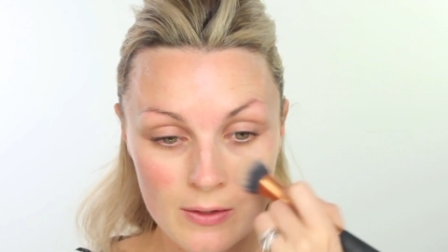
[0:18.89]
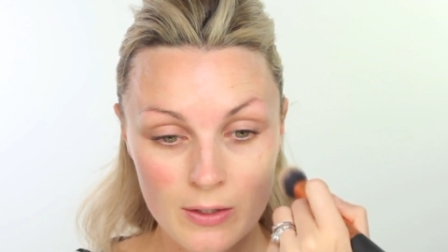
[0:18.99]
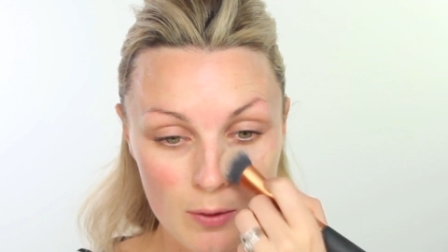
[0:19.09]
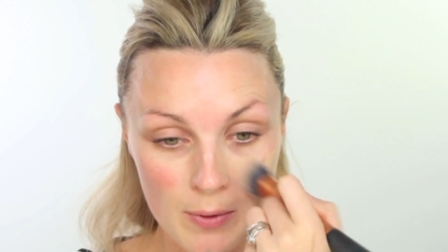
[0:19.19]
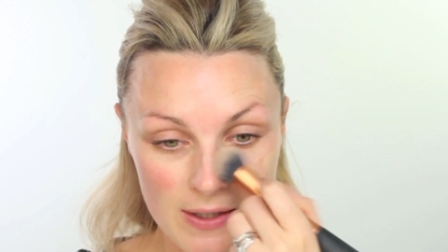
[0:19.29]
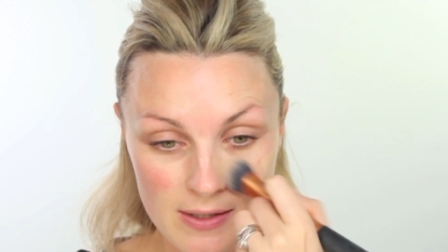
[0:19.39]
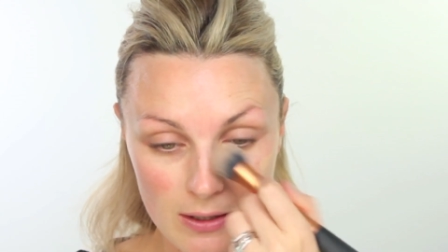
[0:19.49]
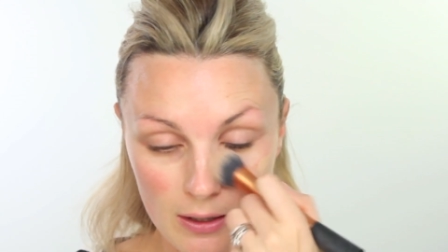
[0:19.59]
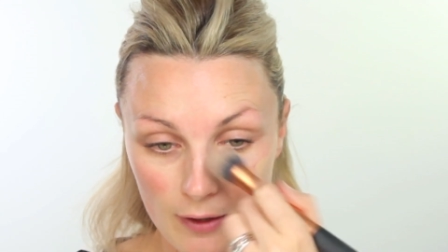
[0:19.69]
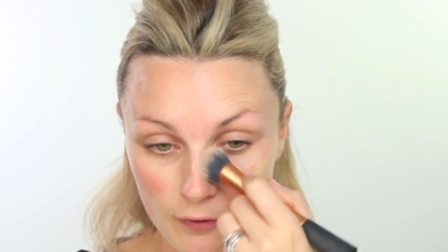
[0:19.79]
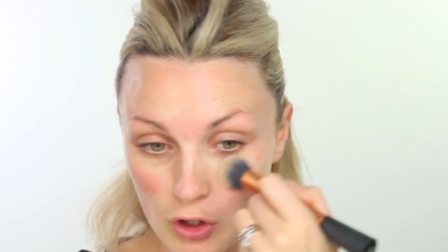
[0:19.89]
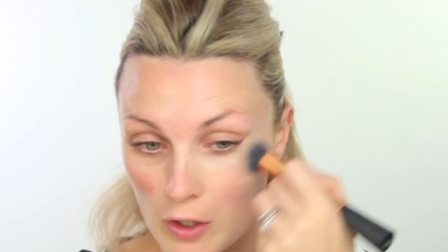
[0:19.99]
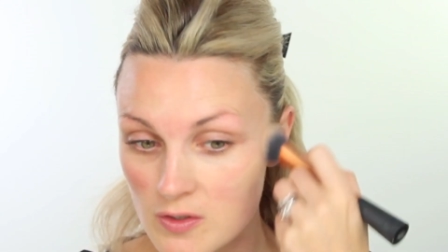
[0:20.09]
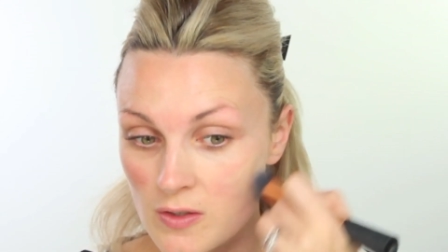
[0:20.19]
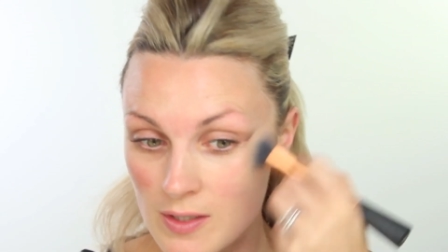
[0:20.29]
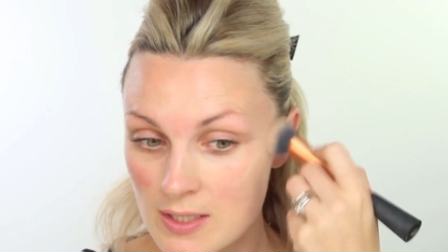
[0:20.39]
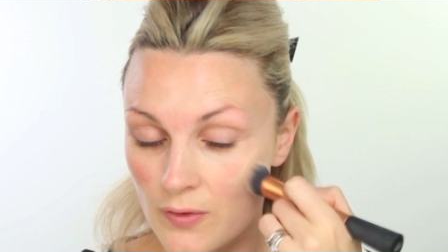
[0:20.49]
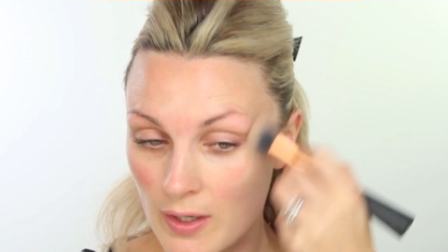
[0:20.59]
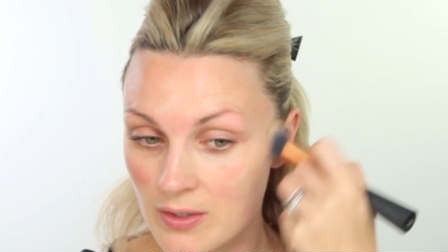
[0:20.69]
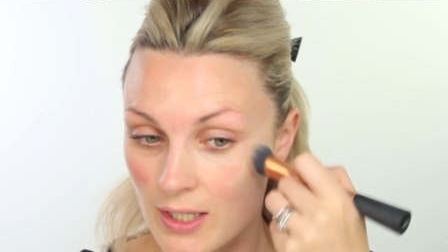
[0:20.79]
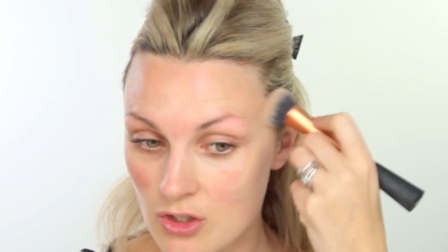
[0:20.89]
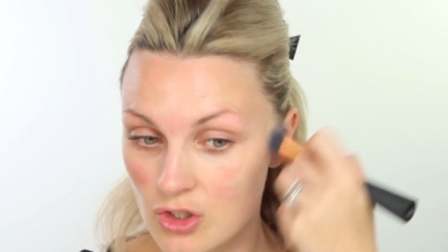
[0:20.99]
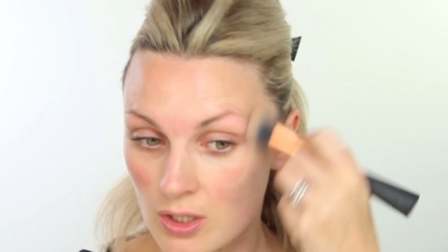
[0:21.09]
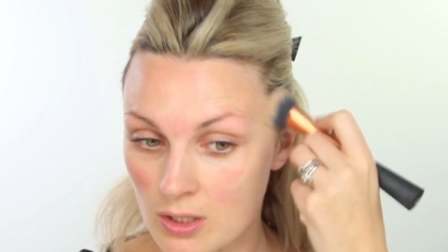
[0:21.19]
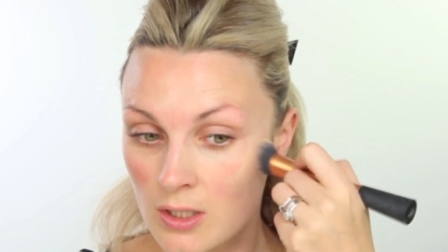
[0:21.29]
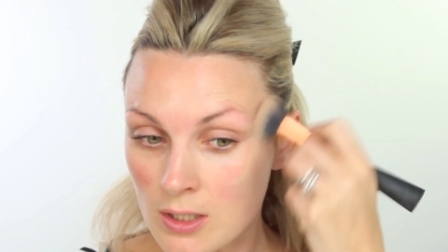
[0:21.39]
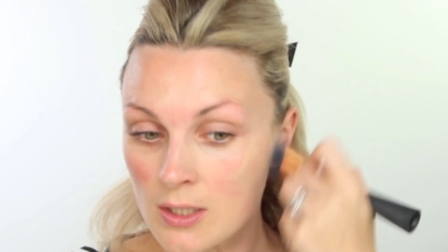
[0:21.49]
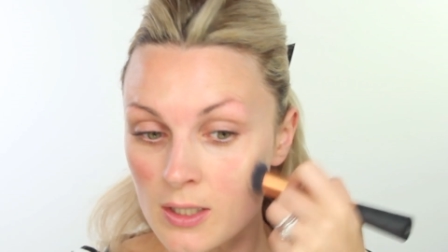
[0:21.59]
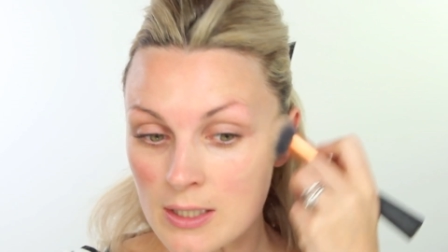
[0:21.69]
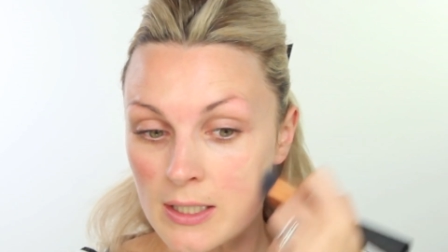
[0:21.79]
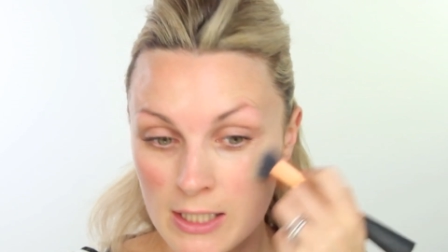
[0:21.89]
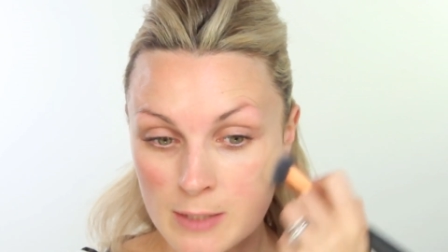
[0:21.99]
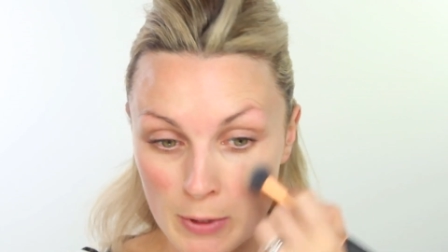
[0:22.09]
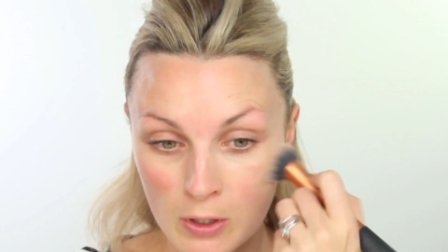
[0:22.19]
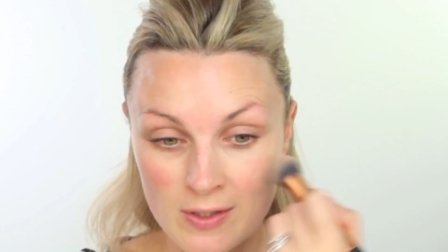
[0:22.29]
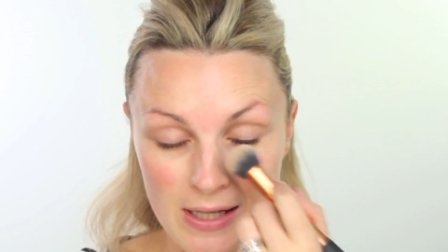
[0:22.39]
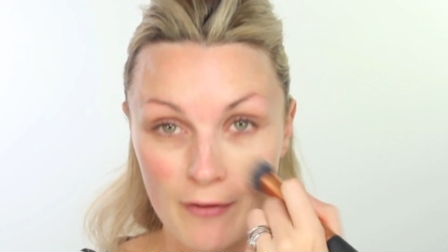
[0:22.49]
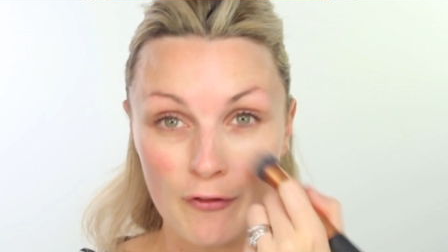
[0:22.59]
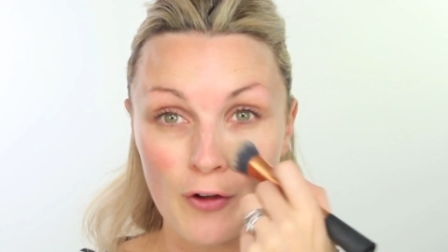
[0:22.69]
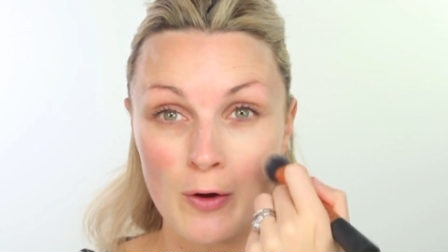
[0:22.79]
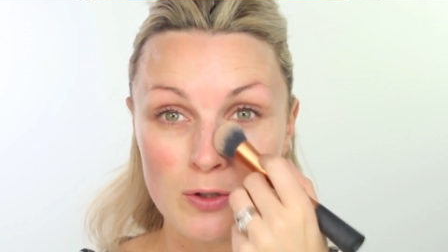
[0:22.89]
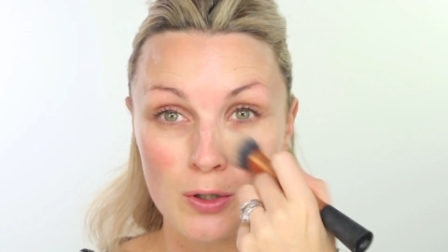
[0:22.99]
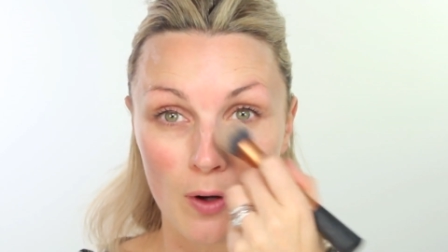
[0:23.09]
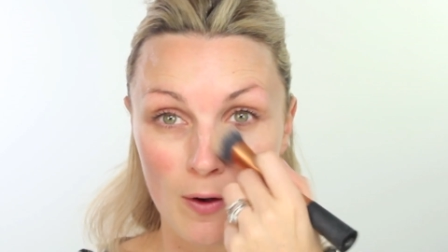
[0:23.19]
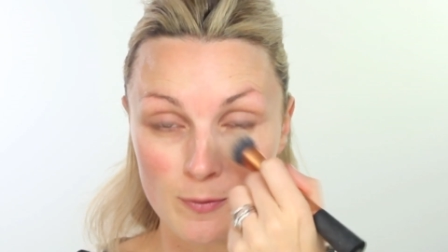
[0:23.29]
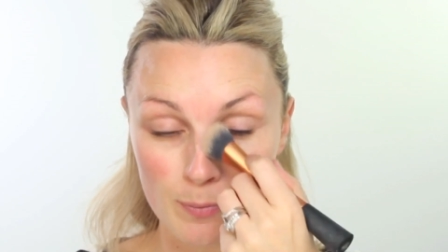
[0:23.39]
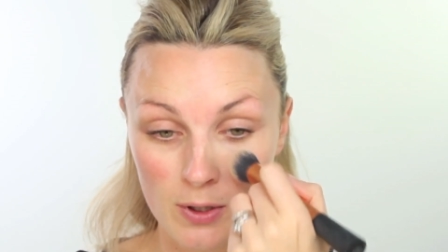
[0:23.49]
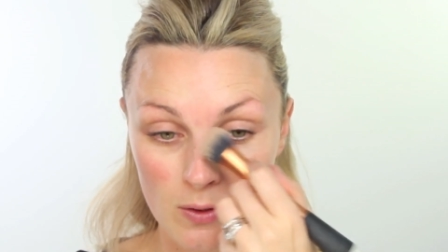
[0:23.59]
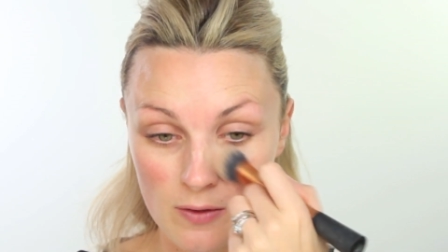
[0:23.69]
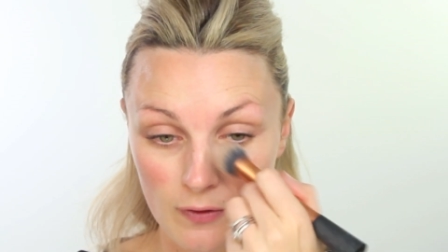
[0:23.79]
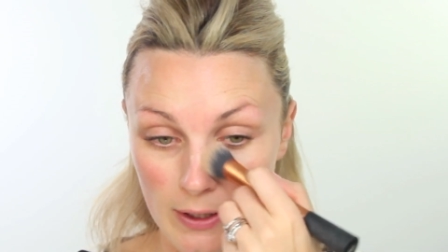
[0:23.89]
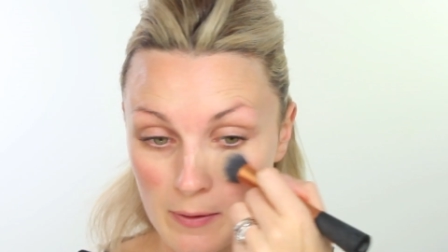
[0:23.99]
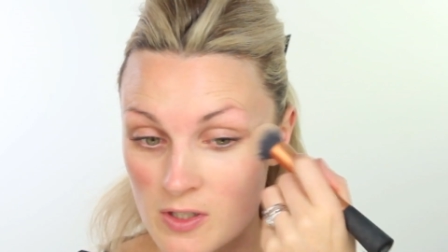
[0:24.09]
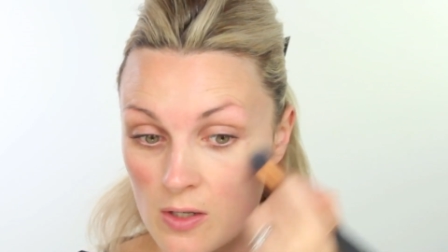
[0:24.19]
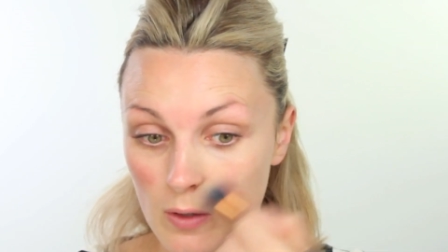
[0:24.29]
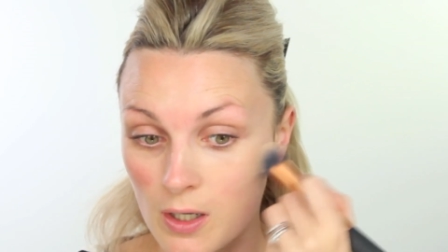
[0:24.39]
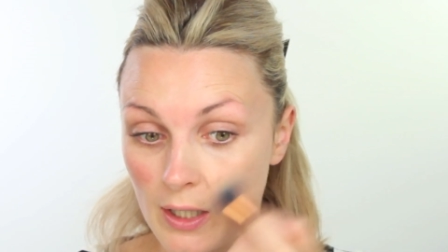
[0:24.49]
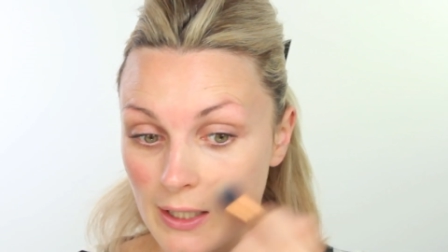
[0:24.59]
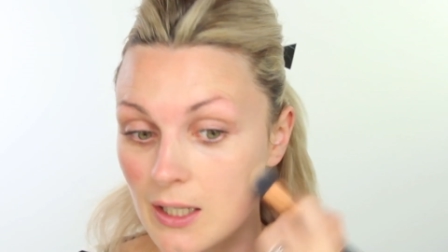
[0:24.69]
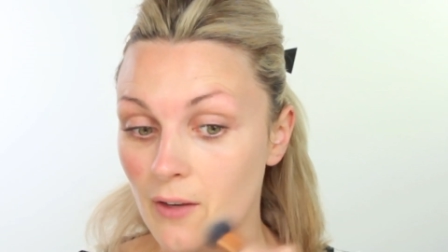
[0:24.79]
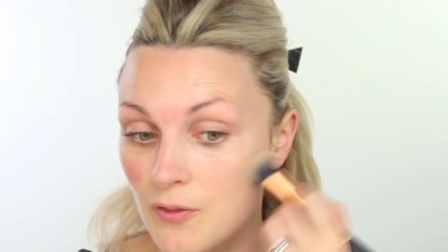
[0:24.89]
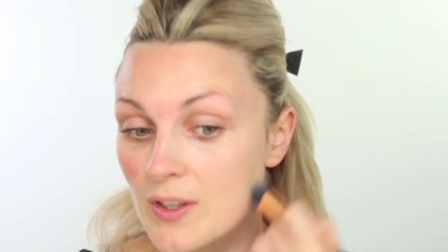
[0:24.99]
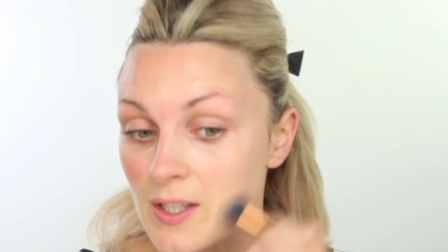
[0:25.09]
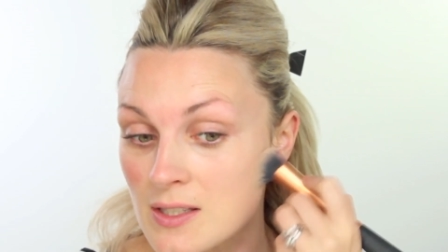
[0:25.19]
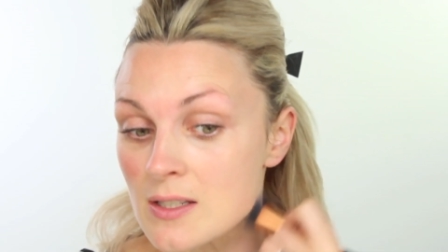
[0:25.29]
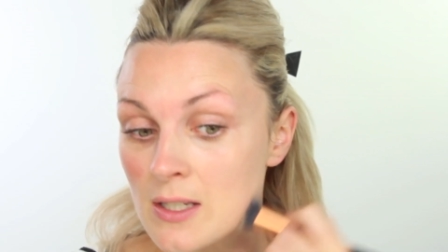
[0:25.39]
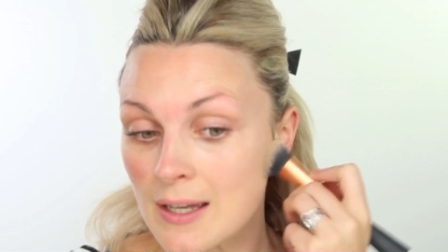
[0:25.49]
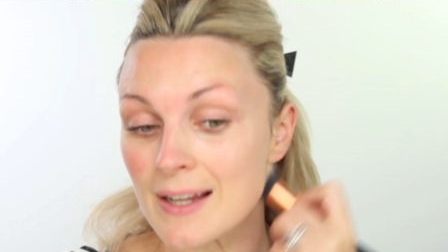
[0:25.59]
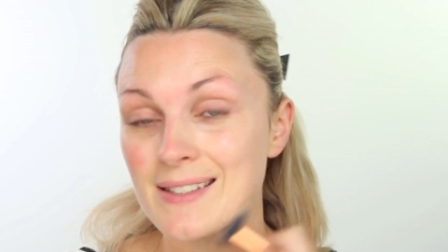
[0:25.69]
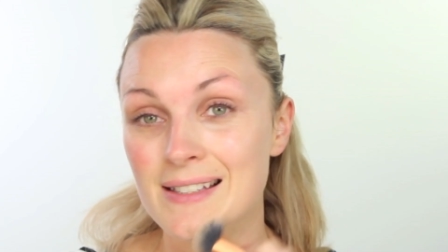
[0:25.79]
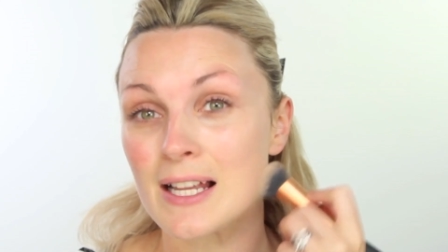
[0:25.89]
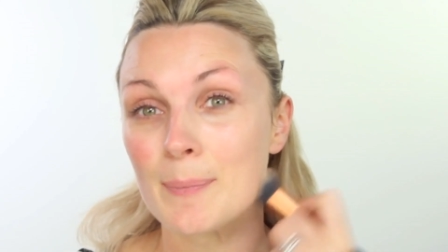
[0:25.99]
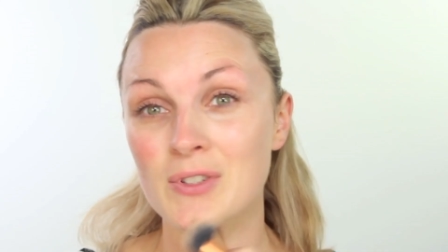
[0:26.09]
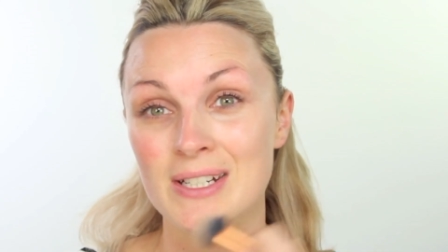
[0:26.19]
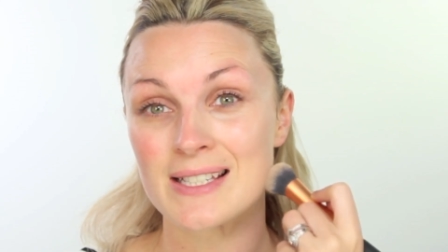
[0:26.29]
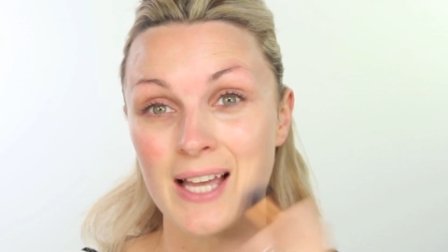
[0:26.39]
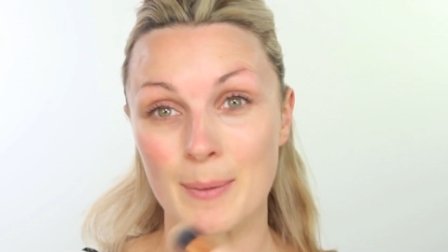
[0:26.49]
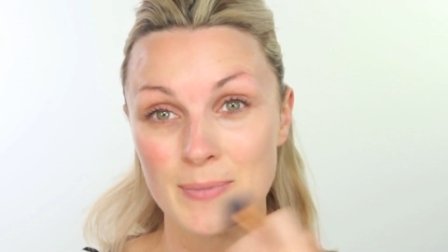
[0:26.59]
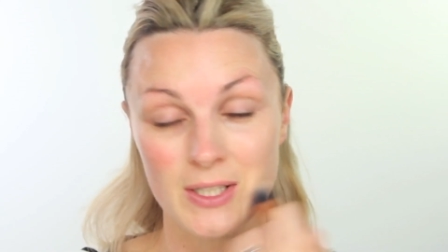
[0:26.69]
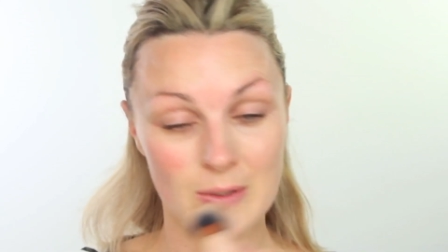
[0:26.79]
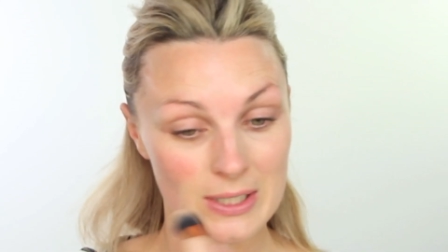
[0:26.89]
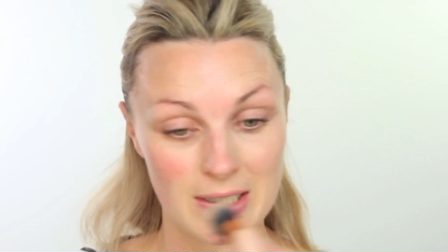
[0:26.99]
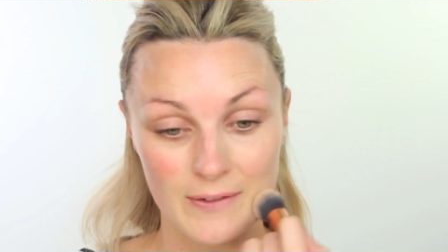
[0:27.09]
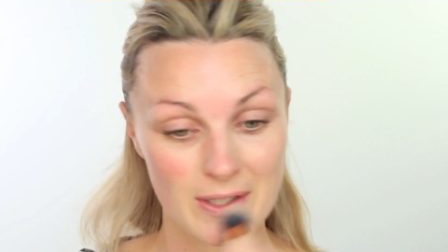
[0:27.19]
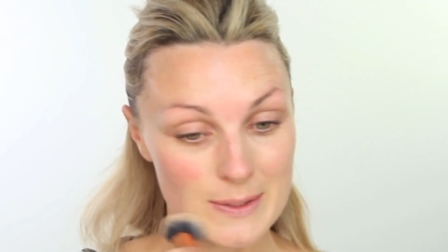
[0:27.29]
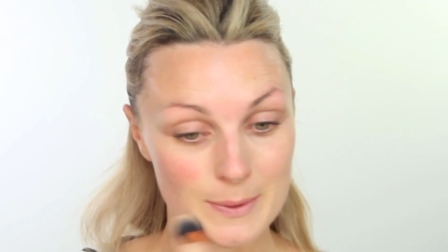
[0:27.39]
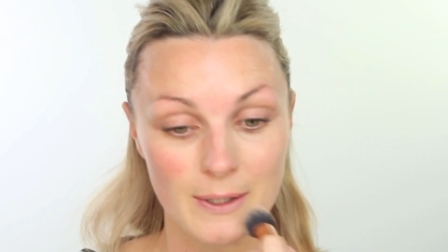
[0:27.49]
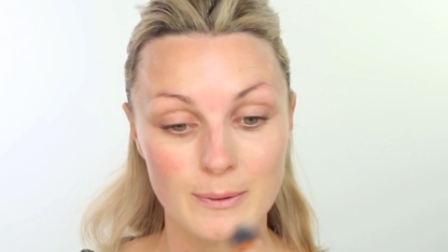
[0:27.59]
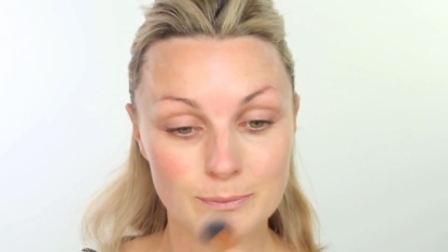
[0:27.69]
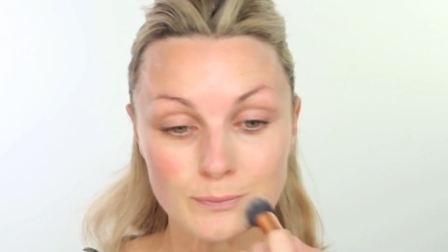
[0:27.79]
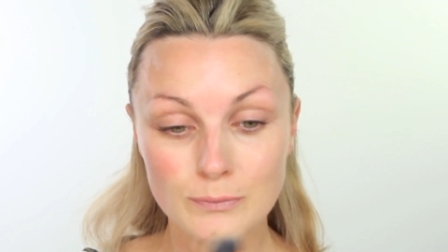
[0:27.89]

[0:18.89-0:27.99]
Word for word: Now the reason I've chosen this foundation is because it photographs beautifully. So I love this and celebrities absolutely love it as well.